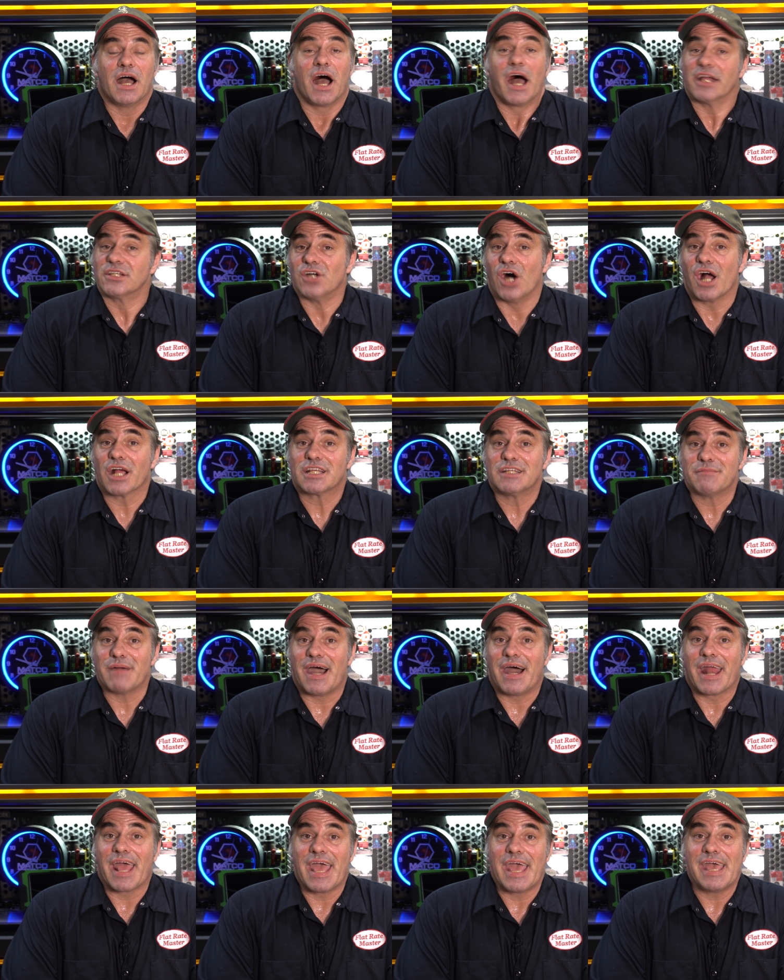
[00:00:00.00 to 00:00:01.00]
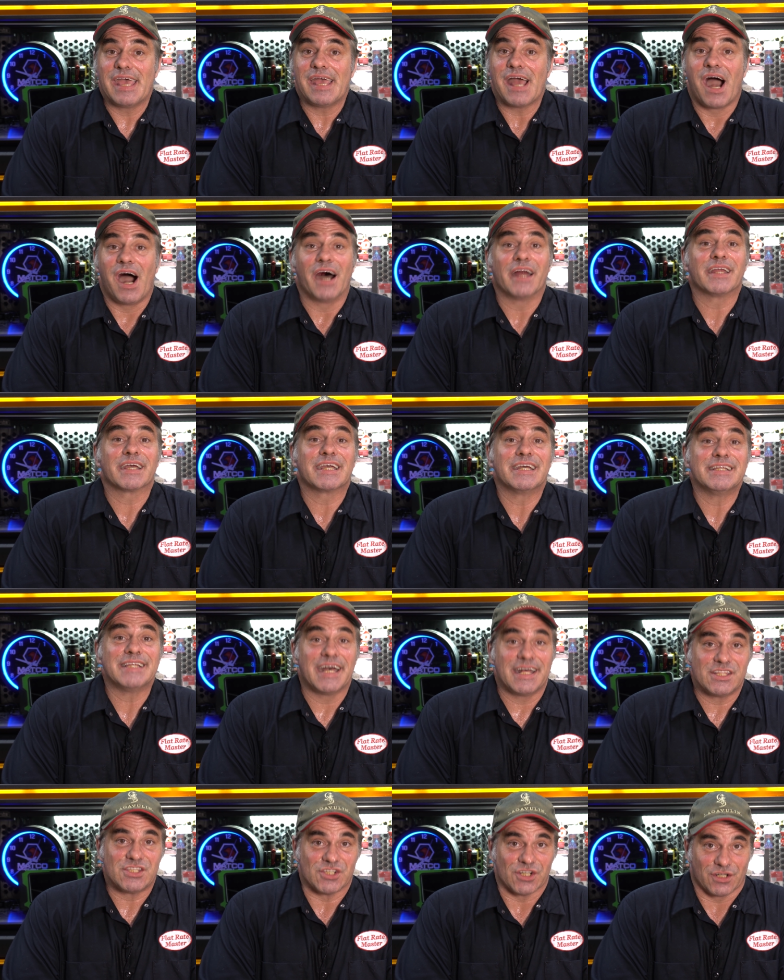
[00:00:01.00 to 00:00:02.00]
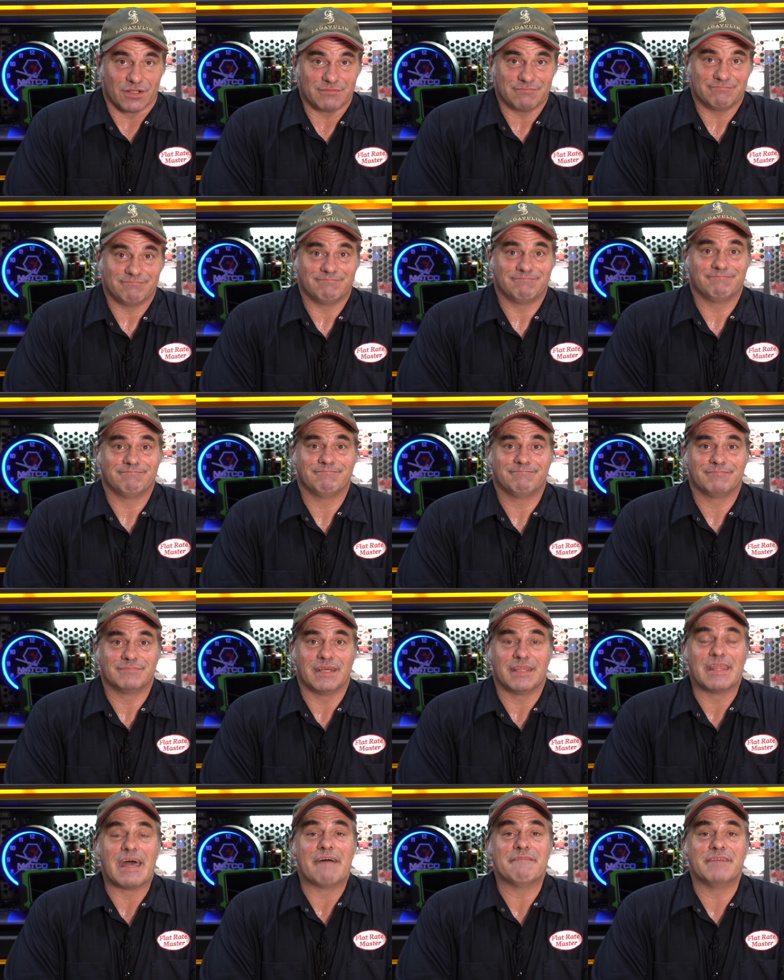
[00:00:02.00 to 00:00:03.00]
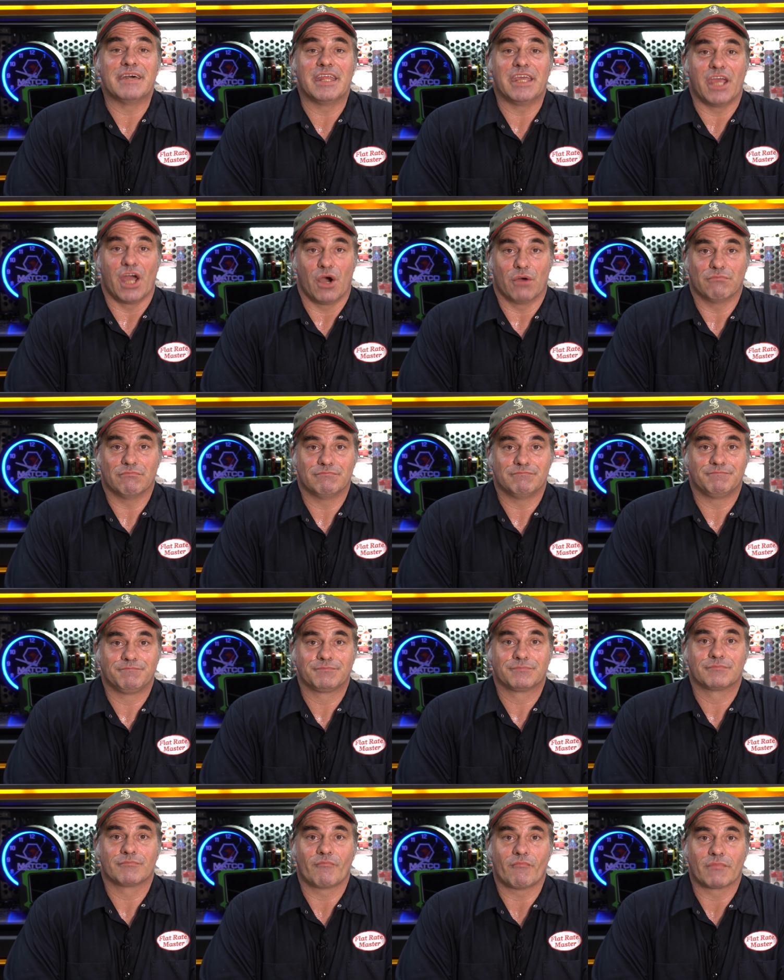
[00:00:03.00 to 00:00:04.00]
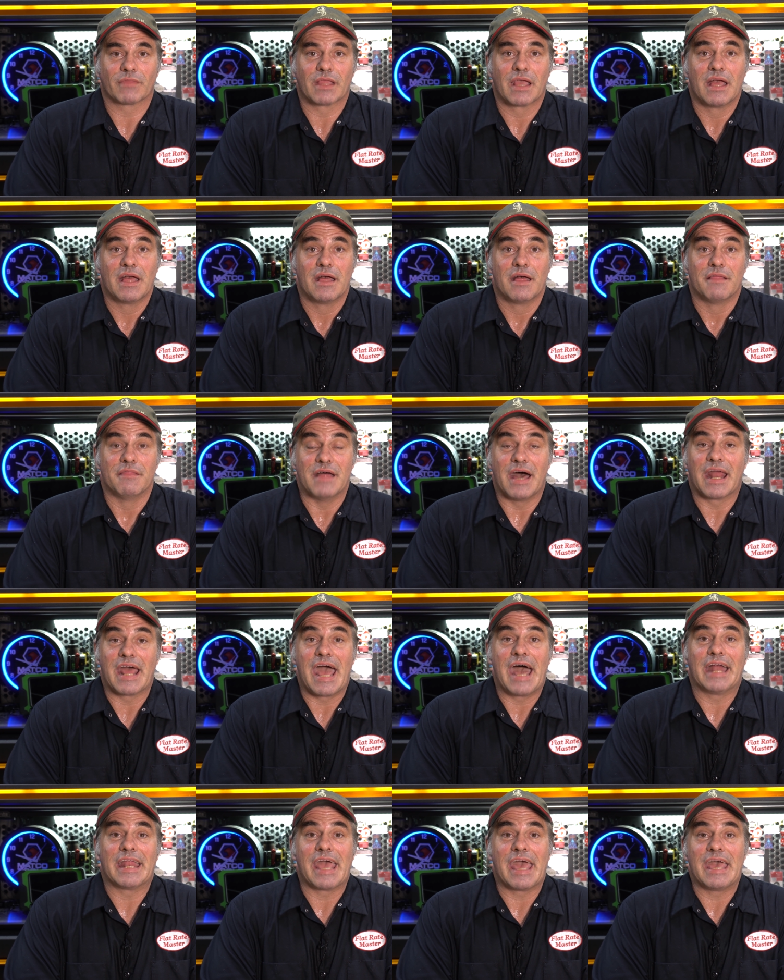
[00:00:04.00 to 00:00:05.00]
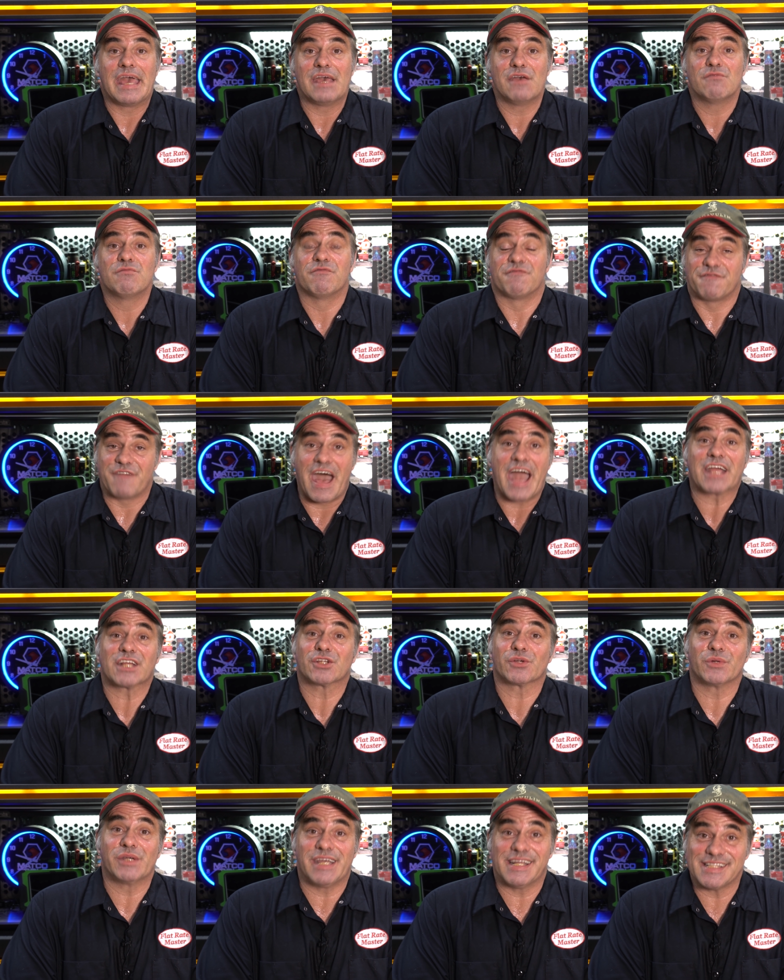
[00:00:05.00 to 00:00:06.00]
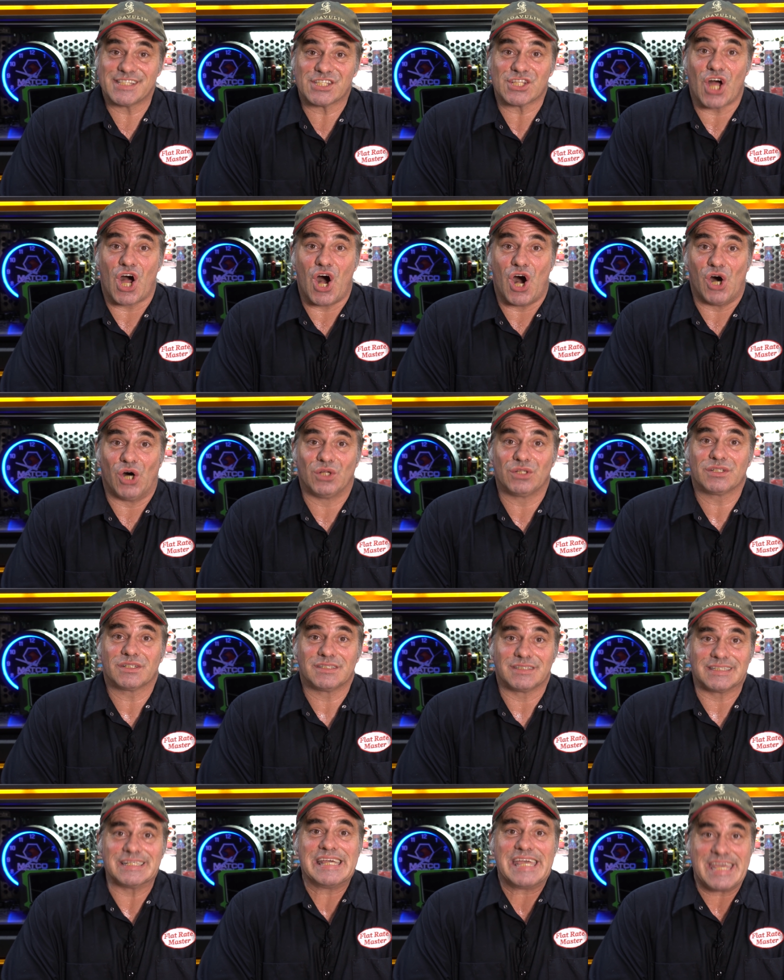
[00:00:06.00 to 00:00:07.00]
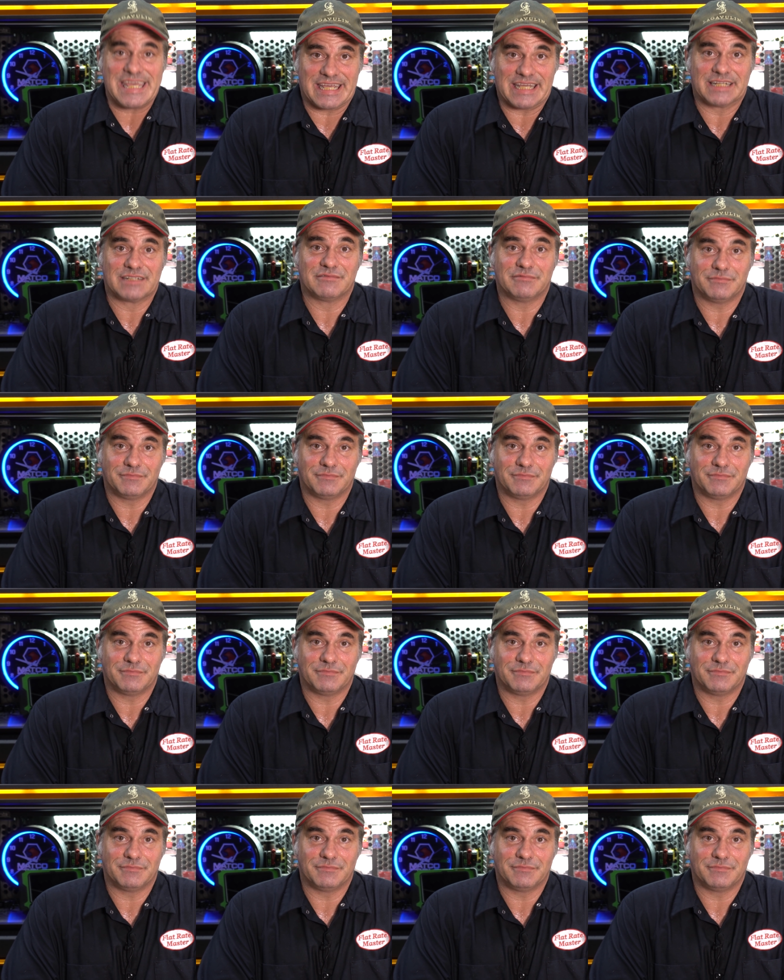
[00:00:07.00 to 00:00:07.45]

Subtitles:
I talked about a Honda condenser in that video that had a factory installed leak.